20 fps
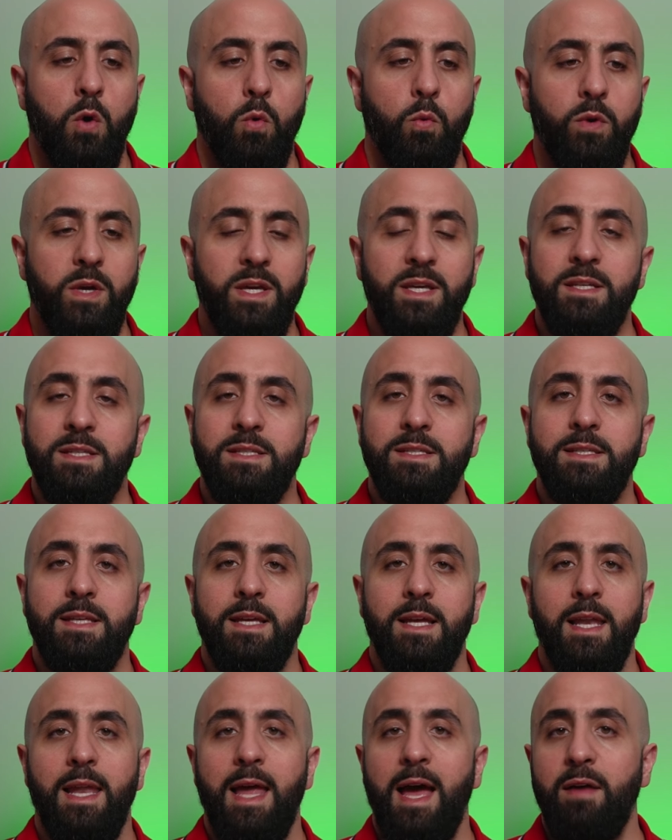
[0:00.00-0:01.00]
We
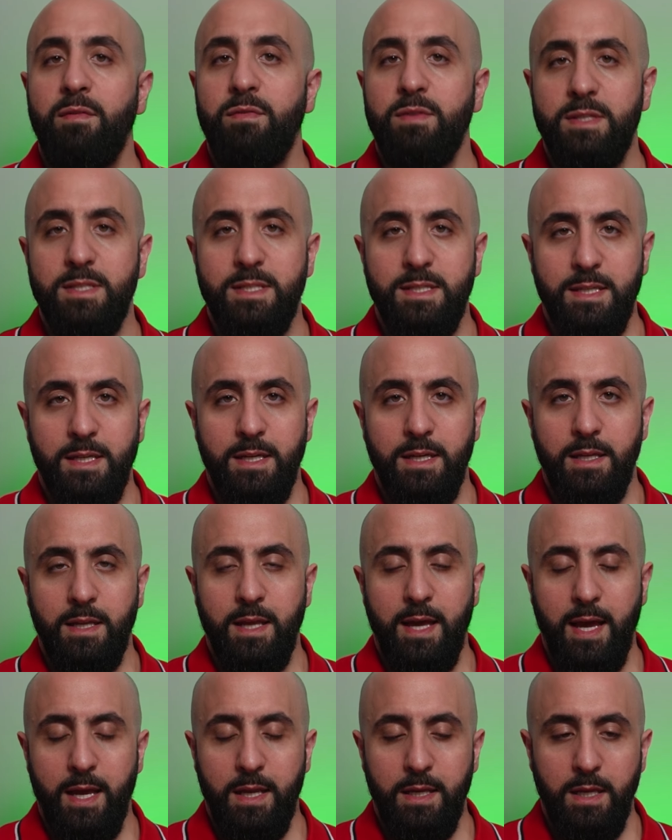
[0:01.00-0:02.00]
still haven't
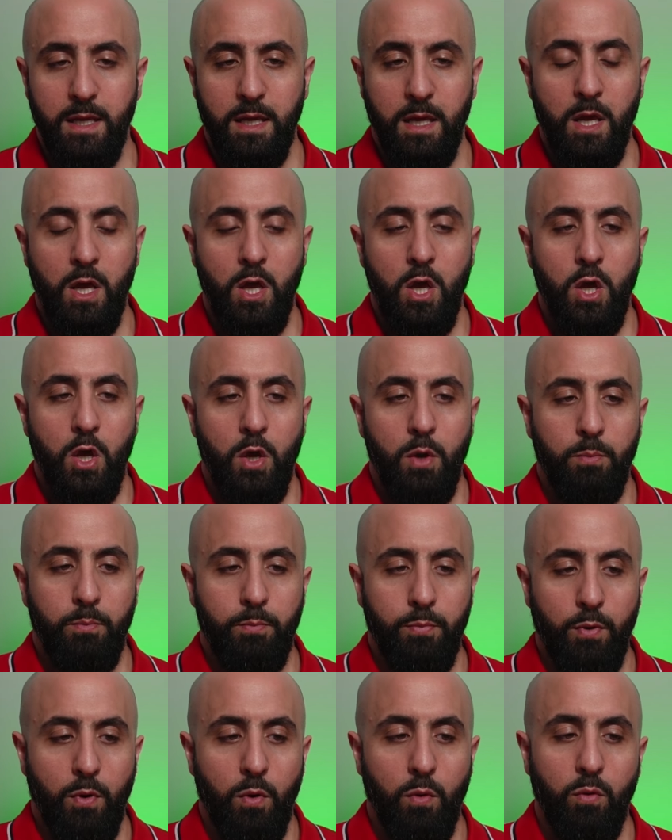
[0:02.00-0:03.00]
seen any
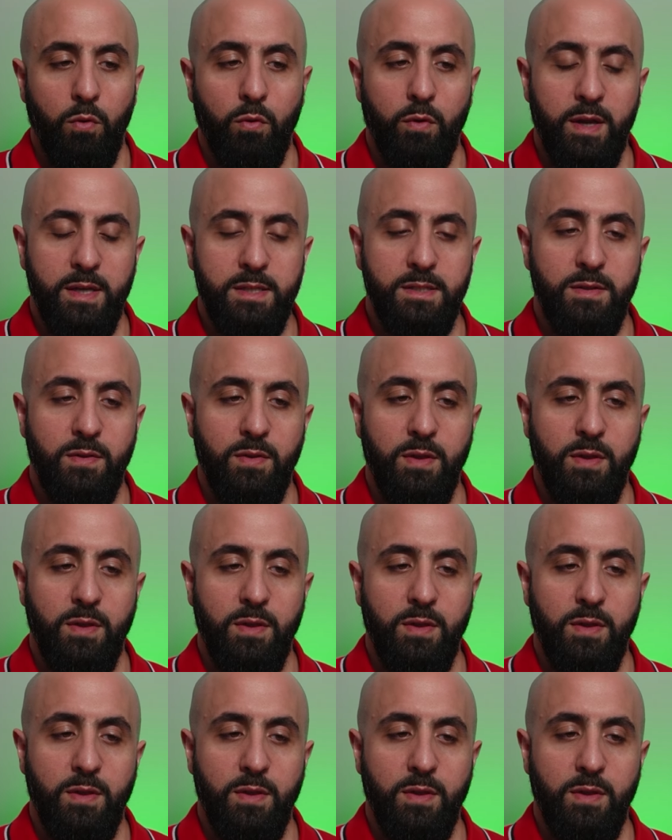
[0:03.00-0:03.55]
progress.